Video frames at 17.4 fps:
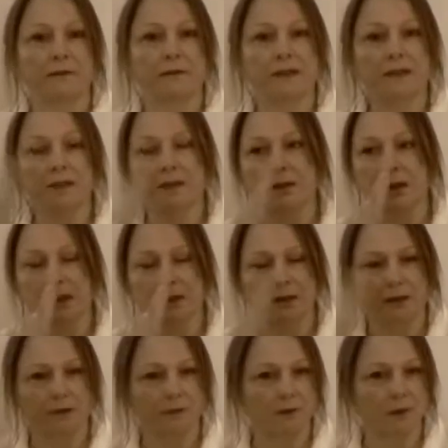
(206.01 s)

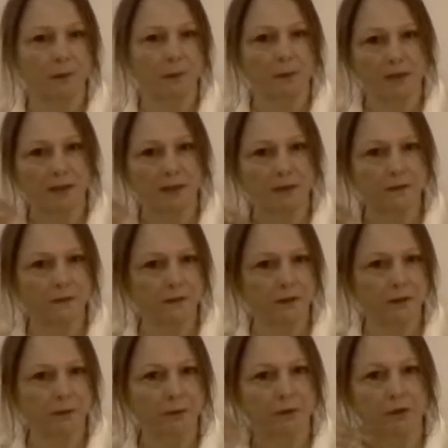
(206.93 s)
psychic realm and
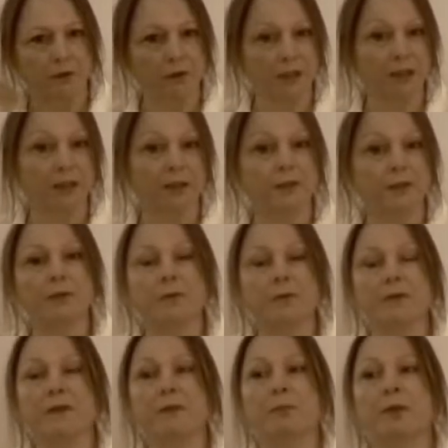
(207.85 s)
interfering with your connection
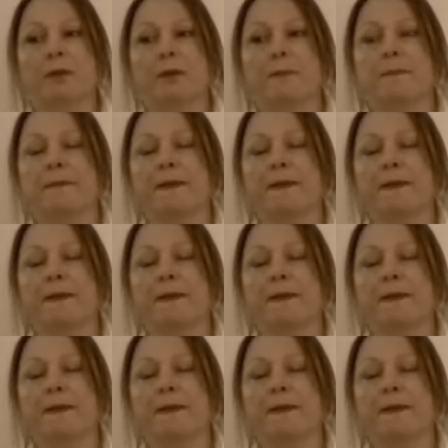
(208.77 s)
with spirit.